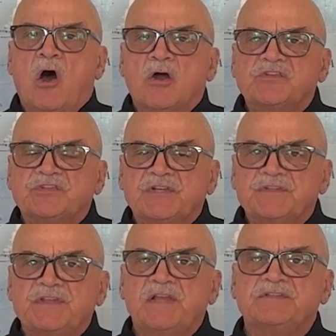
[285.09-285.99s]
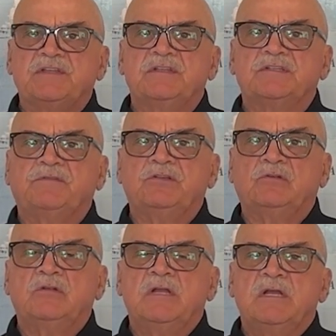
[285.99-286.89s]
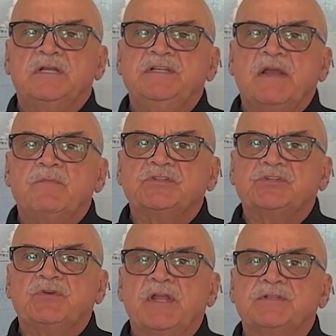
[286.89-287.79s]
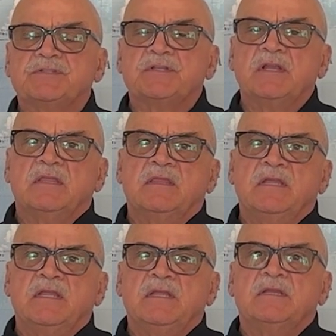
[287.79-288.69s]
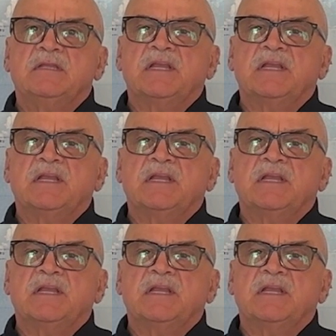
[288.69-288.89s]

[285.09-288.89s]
Our success in this field demonstrates the